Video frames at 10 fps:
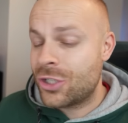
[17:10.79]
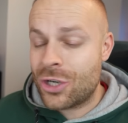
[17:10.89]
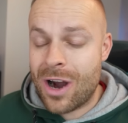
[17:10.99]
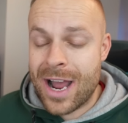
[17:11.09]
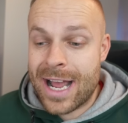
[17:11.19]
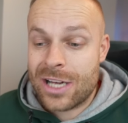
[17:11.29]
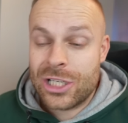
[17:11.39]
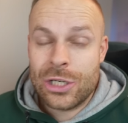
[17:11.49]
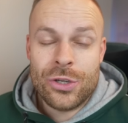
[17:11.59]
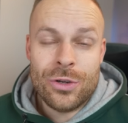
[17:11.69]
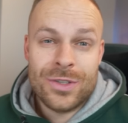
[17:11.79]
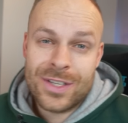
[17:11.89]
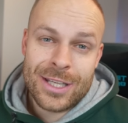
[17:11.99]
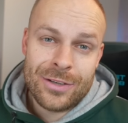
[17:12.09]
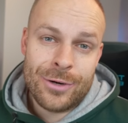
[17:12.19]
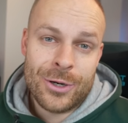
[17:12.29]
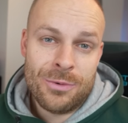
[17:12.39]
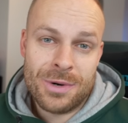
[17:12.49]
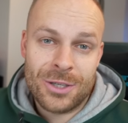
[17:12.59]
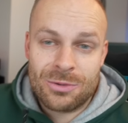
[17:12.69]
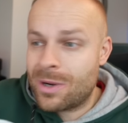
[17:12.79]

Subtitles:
try and actually use it in the real world.